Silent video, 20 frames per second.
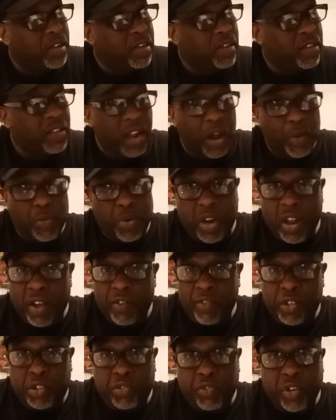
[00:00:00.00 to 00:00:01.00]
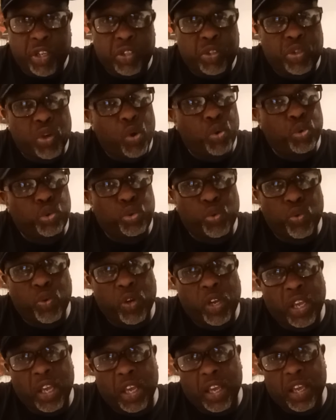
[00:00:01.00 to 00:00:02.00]
that I would never drink soju
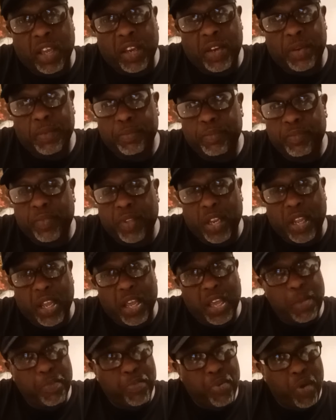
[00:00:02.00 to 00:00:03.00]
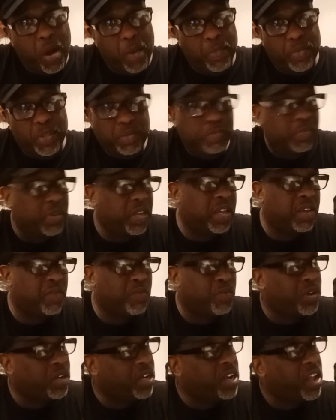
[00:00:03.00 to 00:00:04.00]
again, and he promised me he
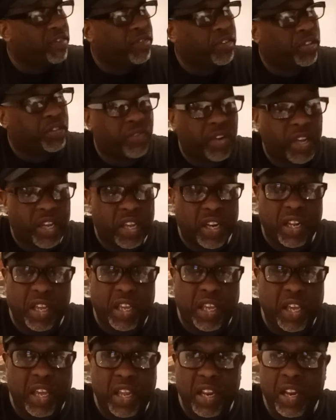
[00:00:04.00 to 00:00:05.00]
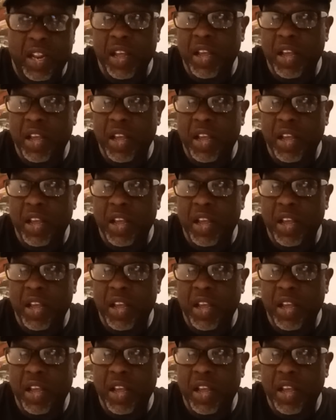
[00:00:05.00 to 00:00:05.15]
would never drink it again.